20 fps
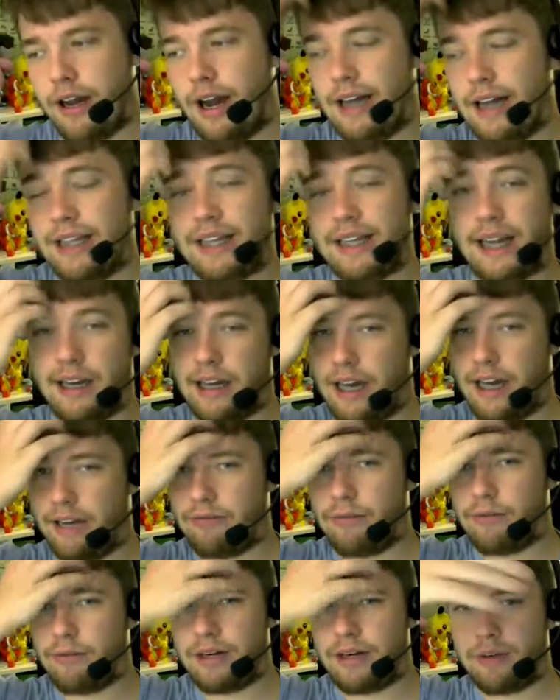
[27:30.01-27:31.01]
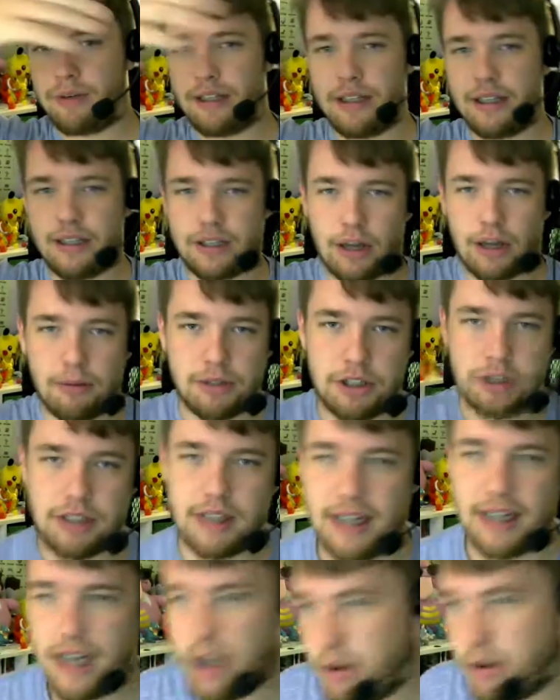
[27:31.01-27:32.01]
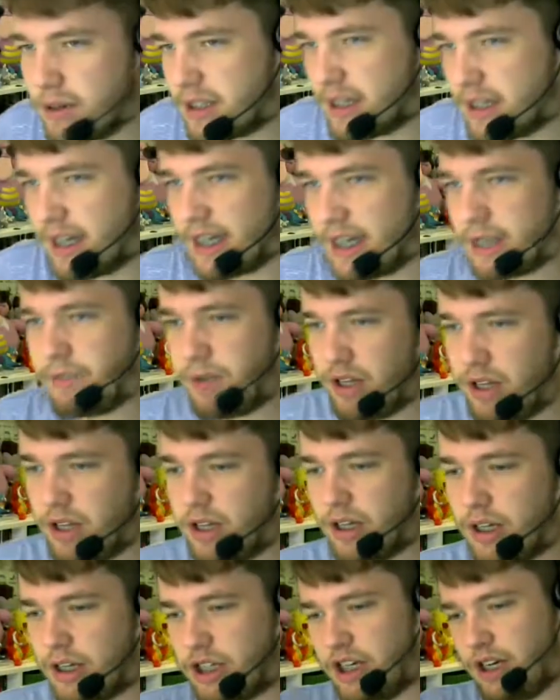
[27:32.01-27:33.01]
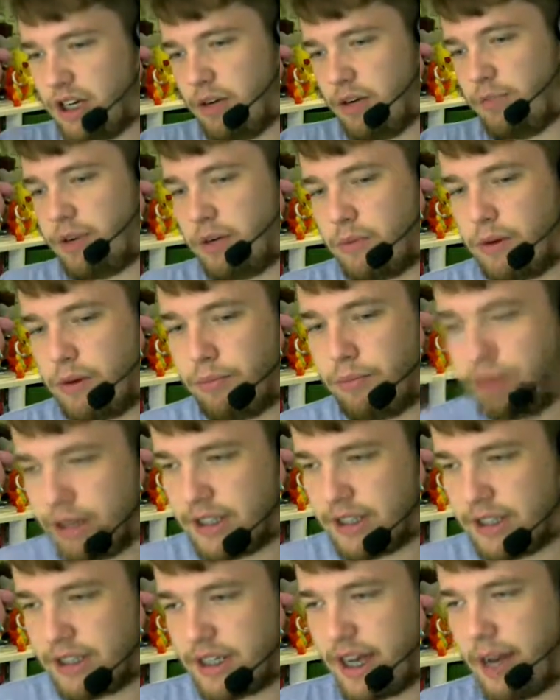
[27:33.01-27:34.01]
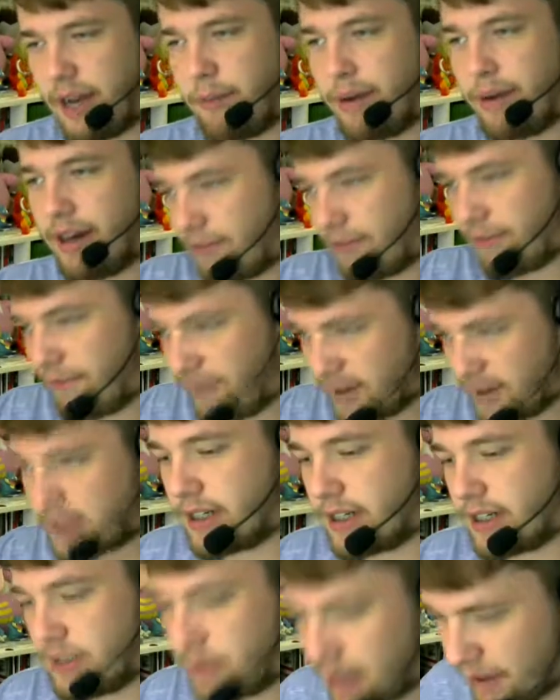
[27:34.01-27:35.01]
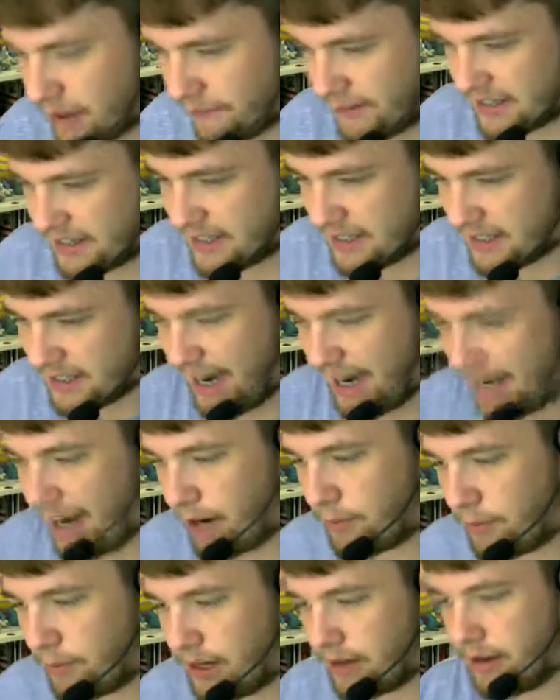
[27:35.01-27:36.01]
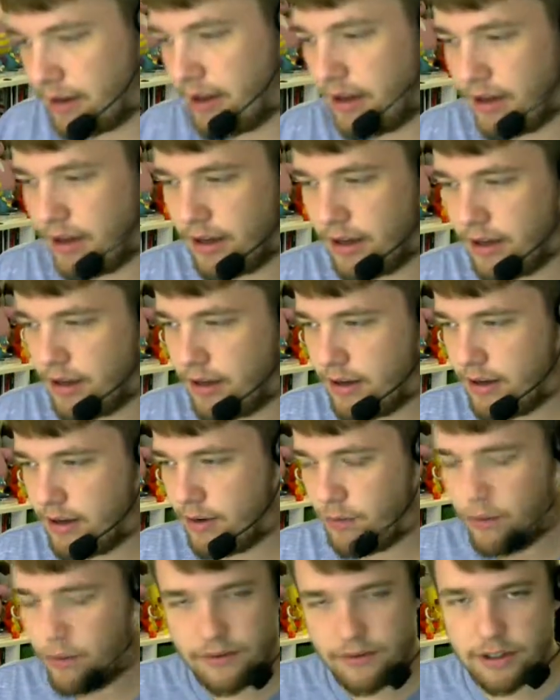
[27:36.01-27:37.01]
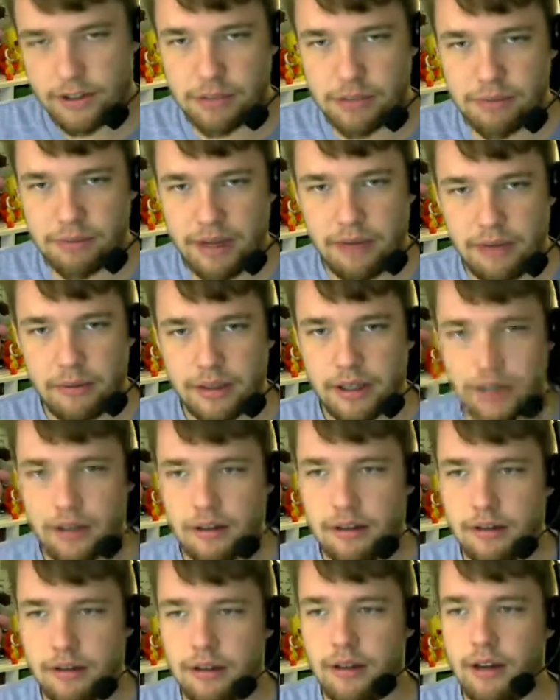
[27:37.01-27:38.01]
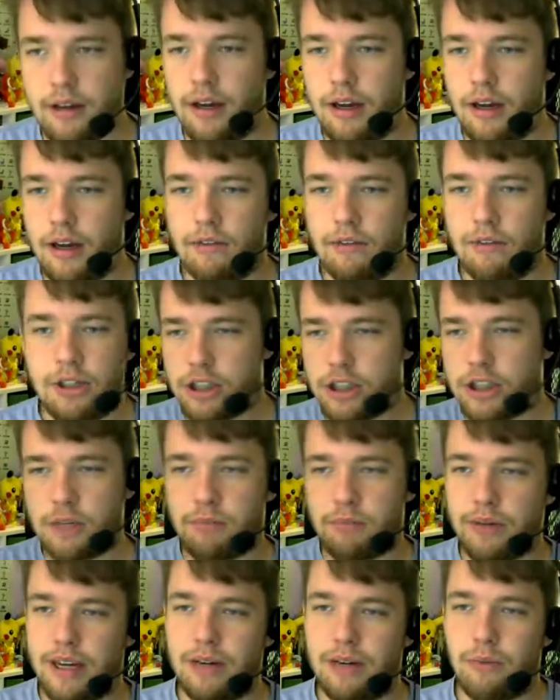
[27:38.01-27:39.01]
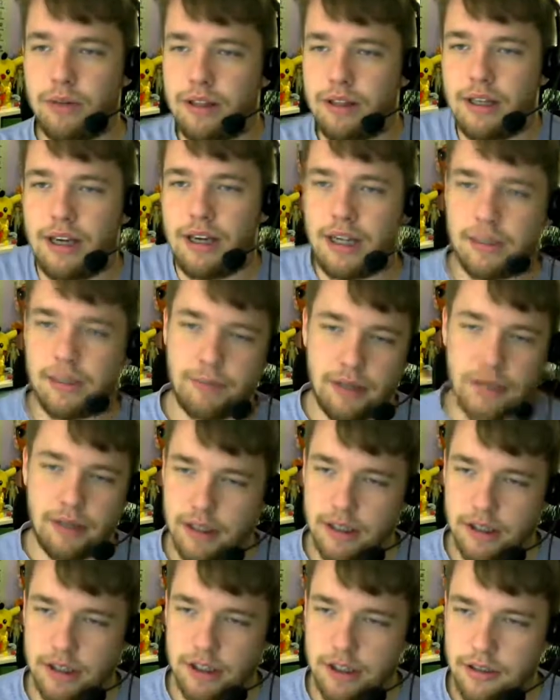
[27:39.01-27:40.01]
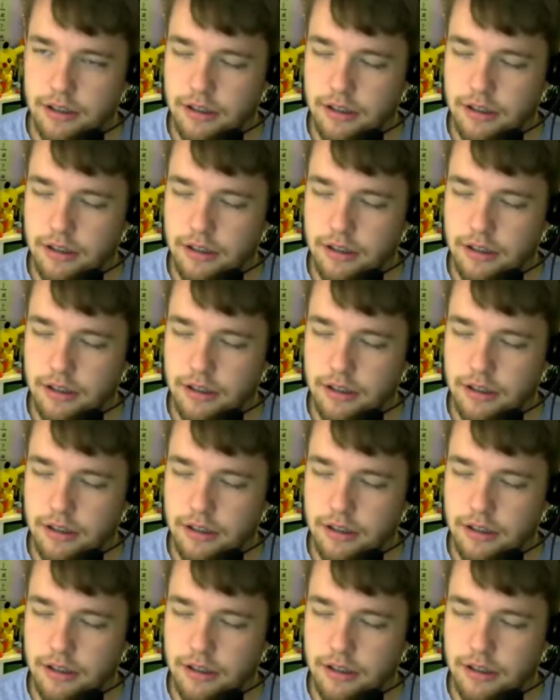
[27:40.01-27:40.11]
I think everybody really is always just like, ew, it's an EXP glitch. Ain't nobody want to play this game. We gotta fix this. We gotta fix this now. But uh, what if you just played with it? What if you just played with the EXP glitch?